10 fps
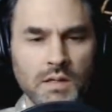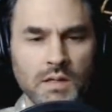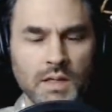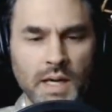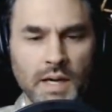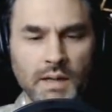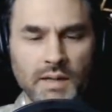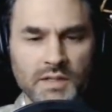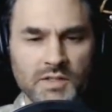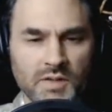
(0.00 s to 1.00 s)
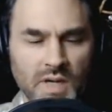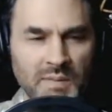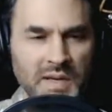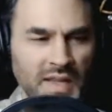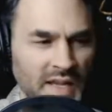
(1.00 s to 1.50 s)
Yeah, that's true. I
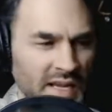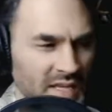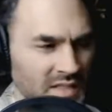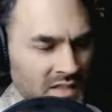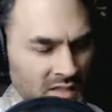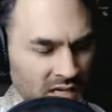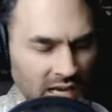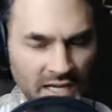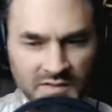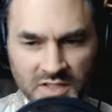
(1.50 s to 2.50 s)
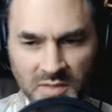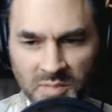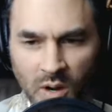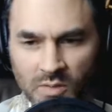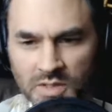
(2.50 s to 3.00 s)
mean, I guess you're kind of
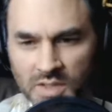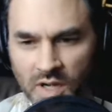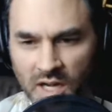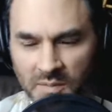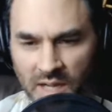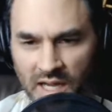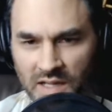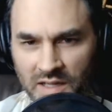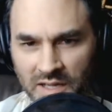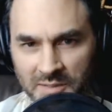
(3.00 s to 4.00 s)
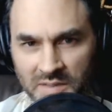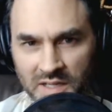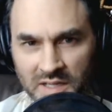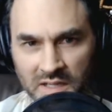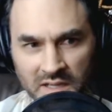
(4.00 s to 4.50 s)
supposed to automatically update